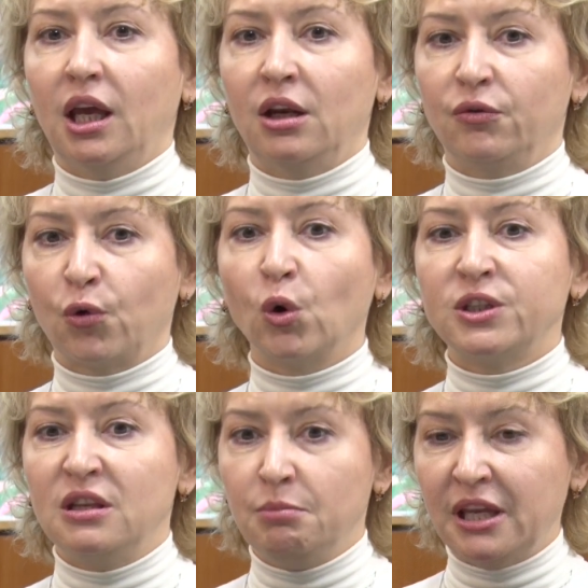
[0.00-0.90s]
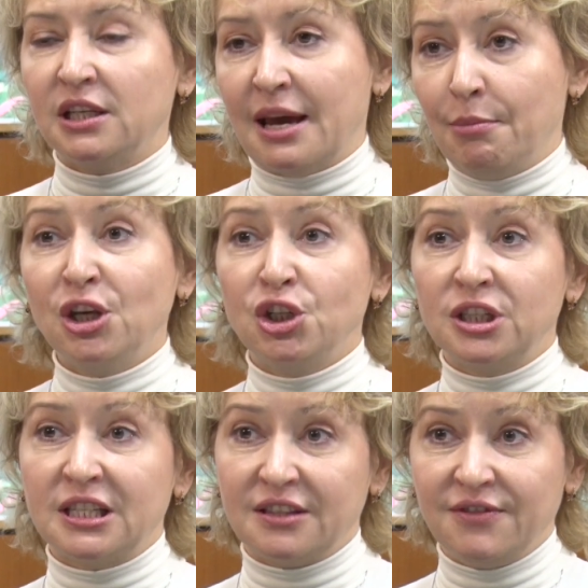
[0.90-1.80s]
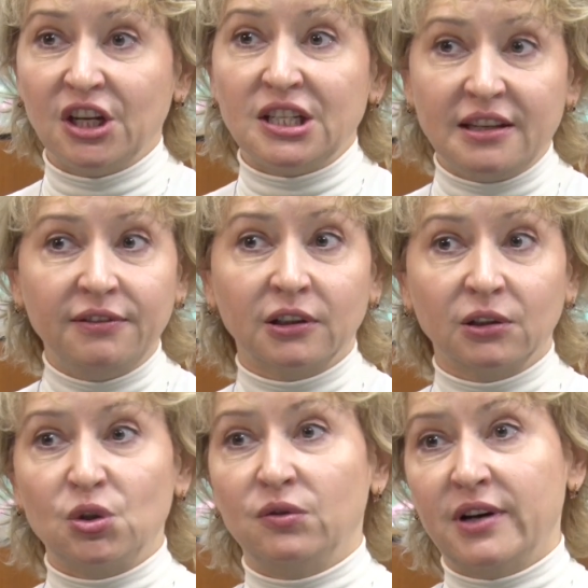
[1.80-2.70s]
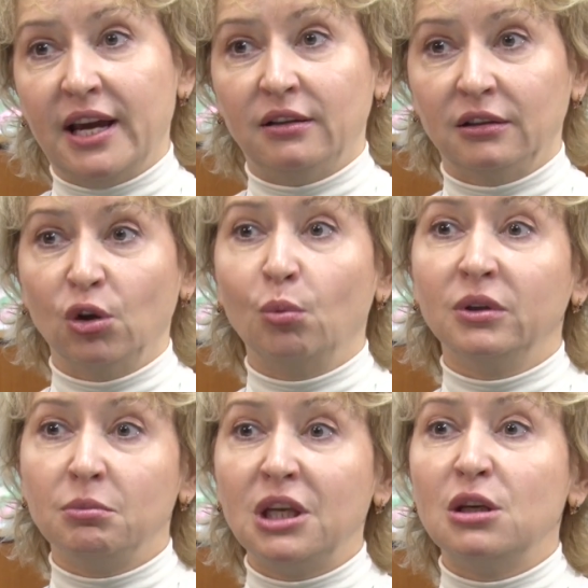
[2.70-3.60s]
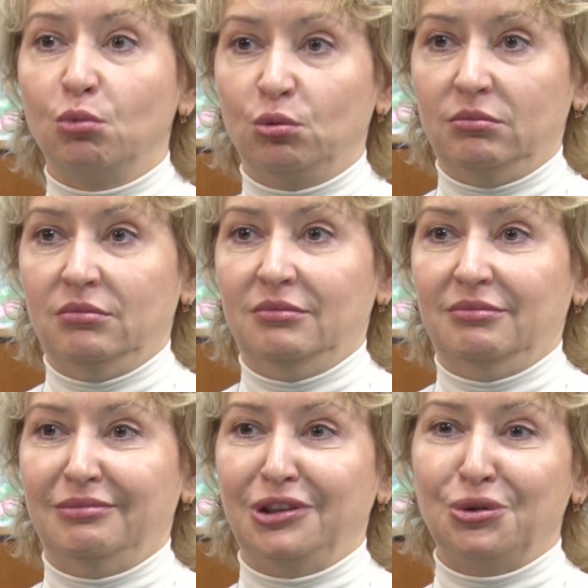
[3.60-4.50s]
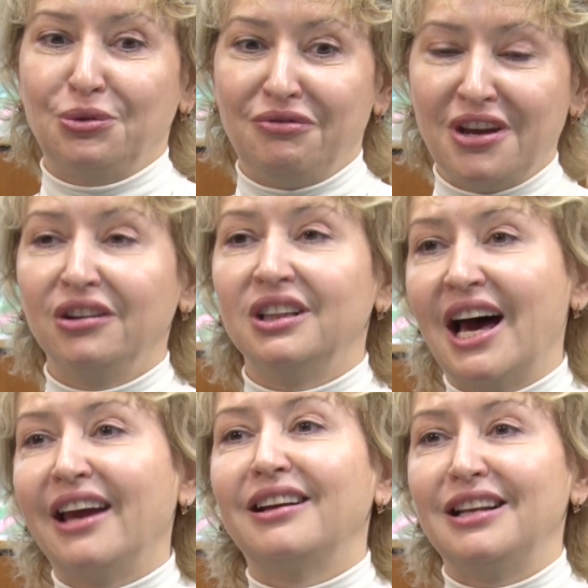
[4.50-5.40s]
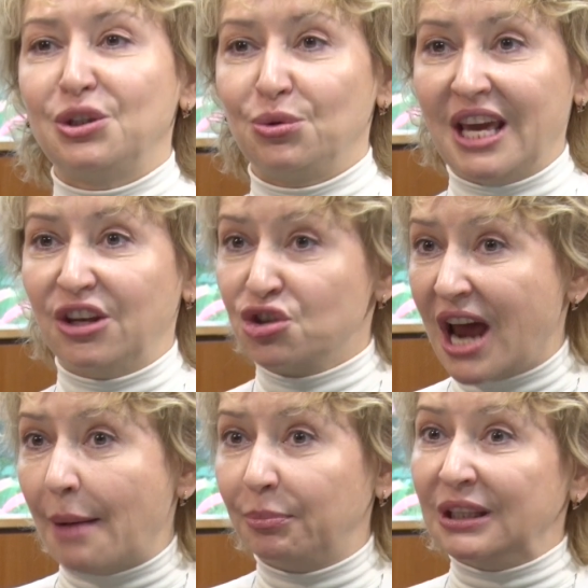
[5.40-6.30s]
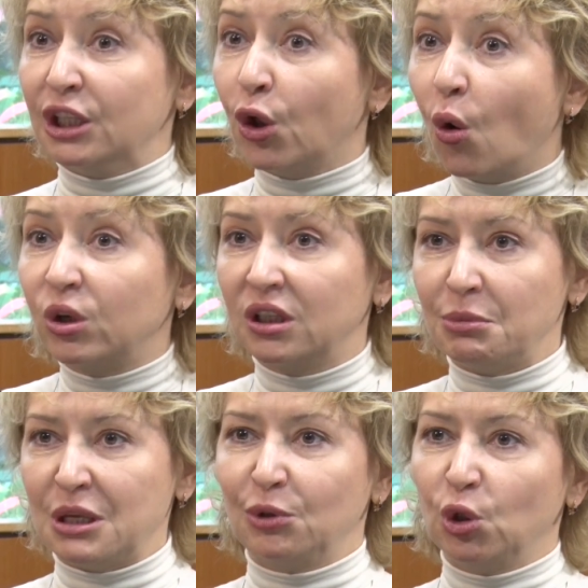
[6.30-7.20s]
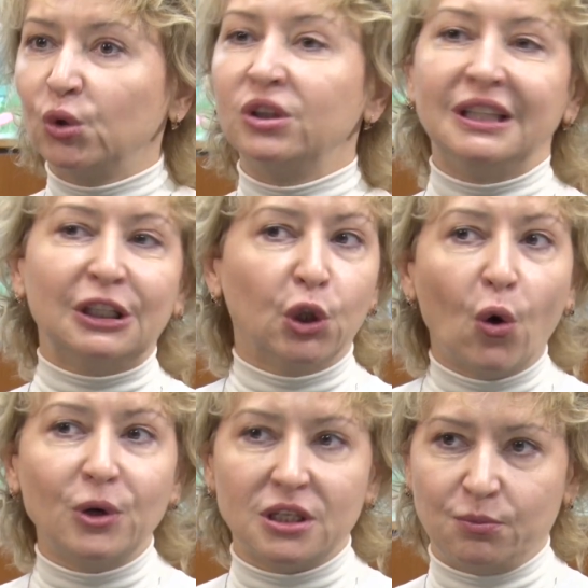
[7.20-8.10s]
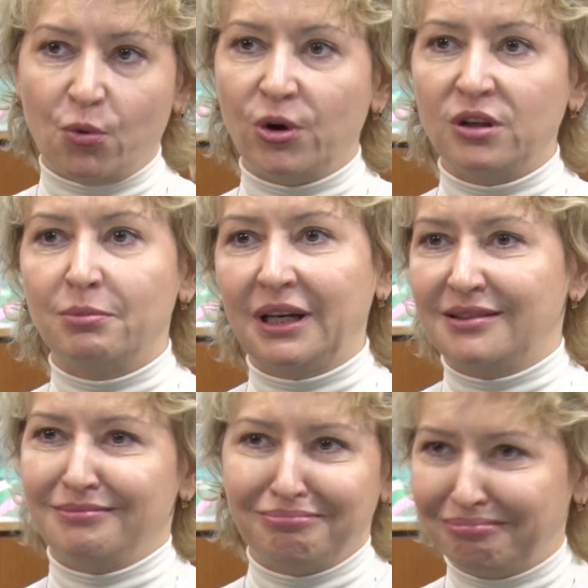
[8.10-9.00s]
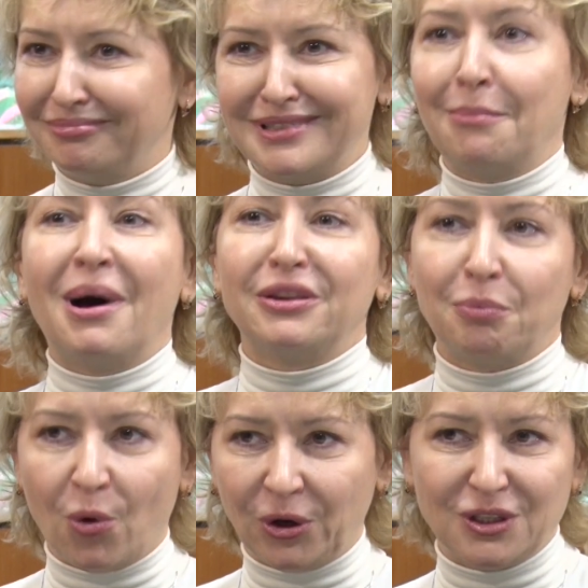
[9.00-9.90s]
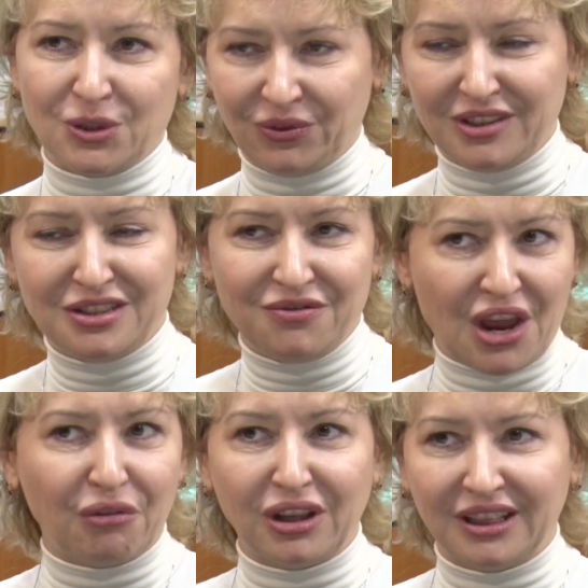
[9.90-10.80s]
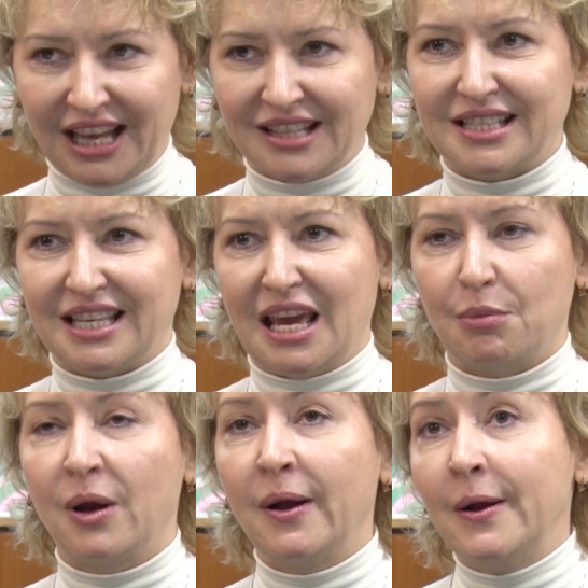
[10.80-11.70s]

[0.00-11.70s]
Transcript: And of course, in many dimensions, it's very difficult to find the global minimum. You're very likely to get trapped in a local minimum, not in the lowest point, but some other points of this varying landscape.